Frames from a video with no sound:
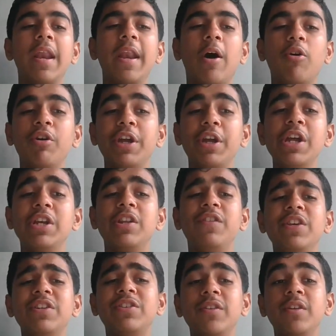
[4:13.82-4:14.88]
Now,
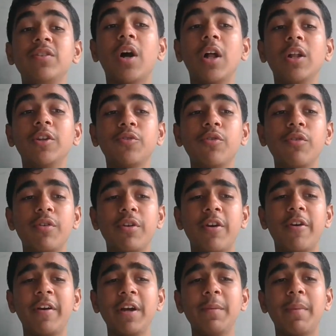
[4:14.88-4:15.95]
this hadith is also
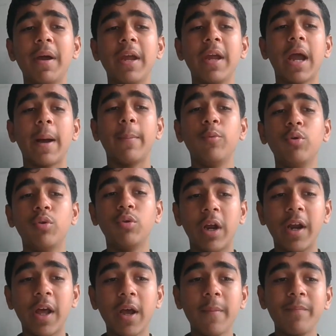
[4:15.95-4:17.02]
narrated by Abu
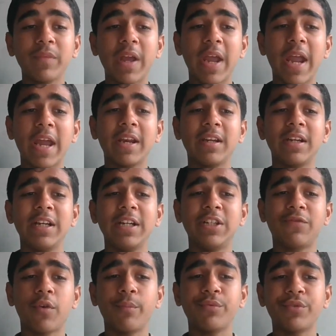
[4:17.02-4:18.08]
Huraira, and
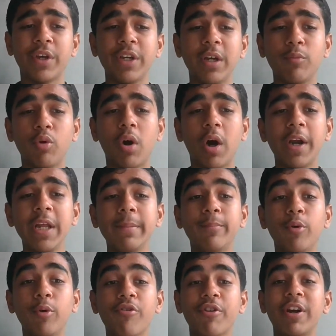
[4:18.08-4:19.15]
it's from Sahih al-Bukhari,
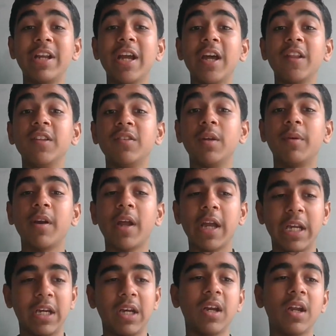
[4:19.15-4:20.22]
book 30, hadith number
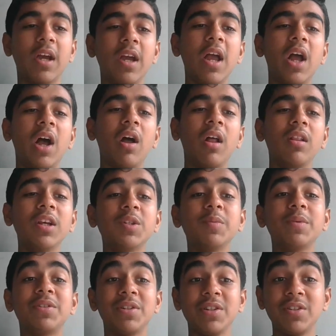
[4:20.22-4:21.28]
9. Allah's
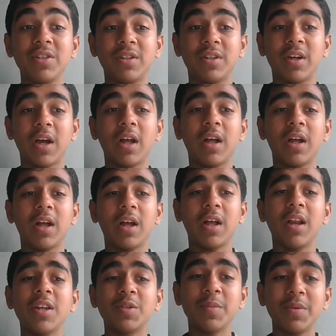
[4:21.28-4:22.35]
messenger,
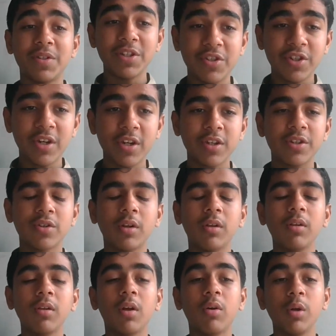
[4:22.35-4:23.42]
Allah's messenger,
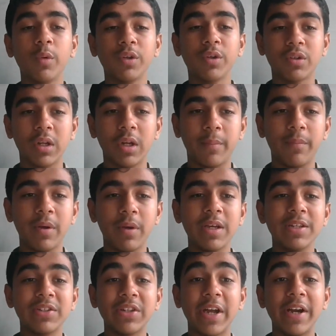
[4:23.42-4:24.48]
sallallahu alaihi wasallam,
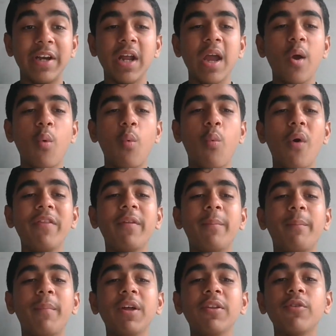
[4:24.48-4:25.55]
said, when the
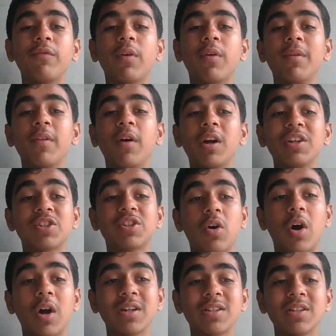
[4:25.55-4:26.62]
month of Ramadan
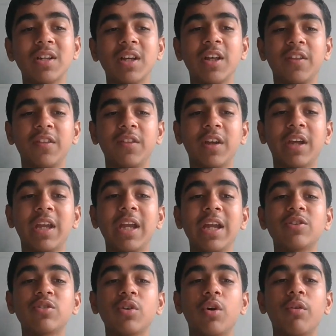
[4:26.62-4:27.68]
starts, the
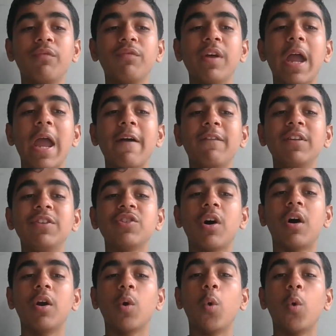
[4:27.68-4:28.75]
gates of the heavens
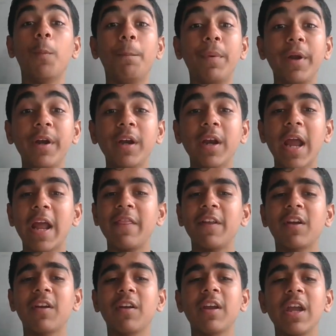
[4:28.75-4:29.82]
are opened and
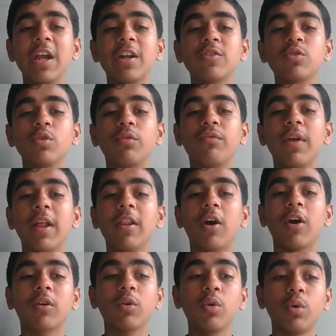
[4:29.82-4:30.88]
the gates of hell
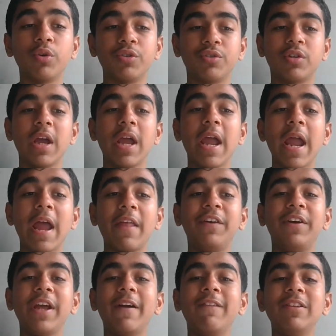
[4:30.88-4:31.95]
are closed, and the
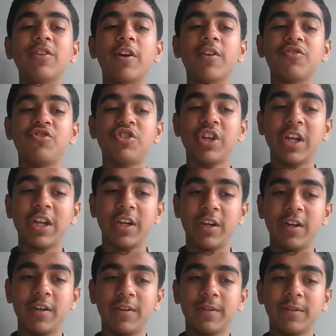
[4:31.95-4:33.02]
devils are chained.